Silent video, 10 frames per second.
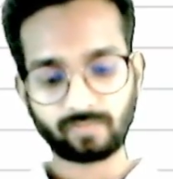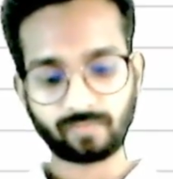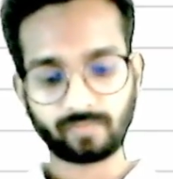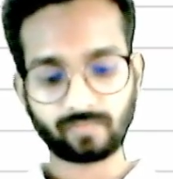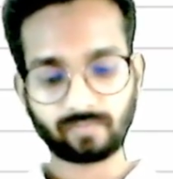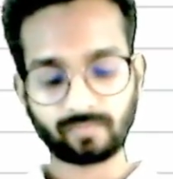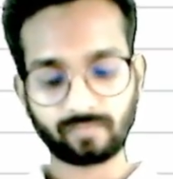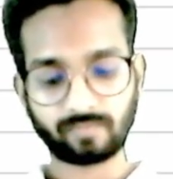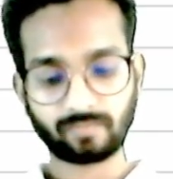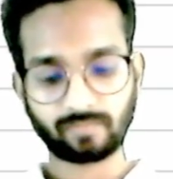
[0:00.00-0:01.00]

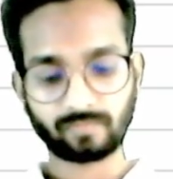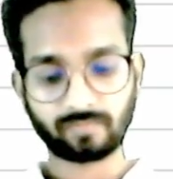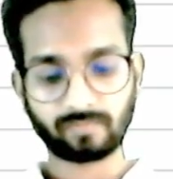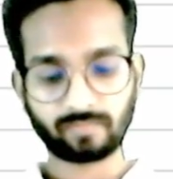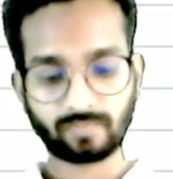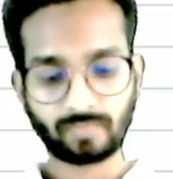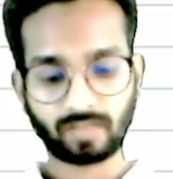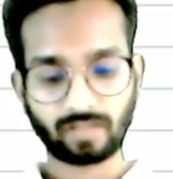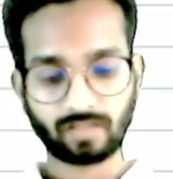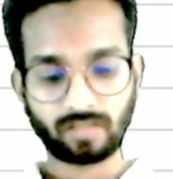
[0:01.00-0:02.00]
[no speech]